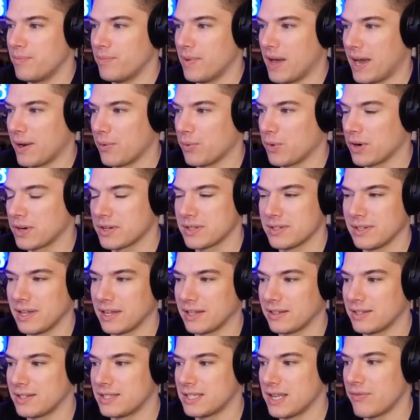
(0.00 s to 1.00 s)
I worked
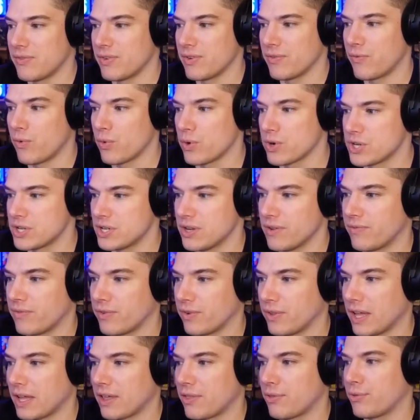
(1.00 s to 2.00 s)
like the seven to four shift
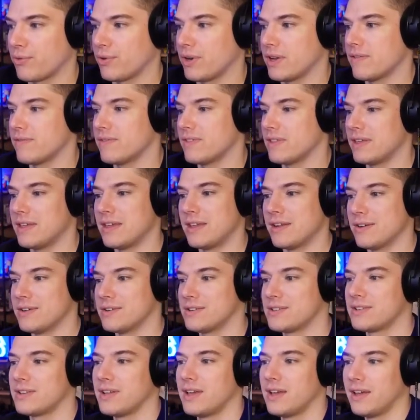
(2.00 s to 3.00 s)
for like three of the
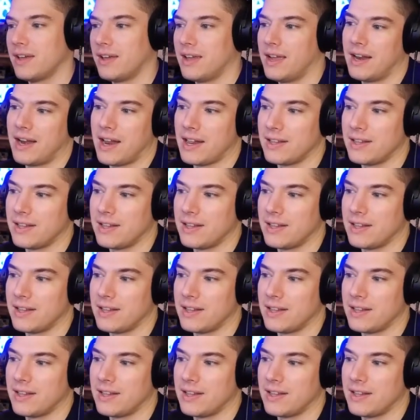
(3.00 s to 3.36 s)
years. And I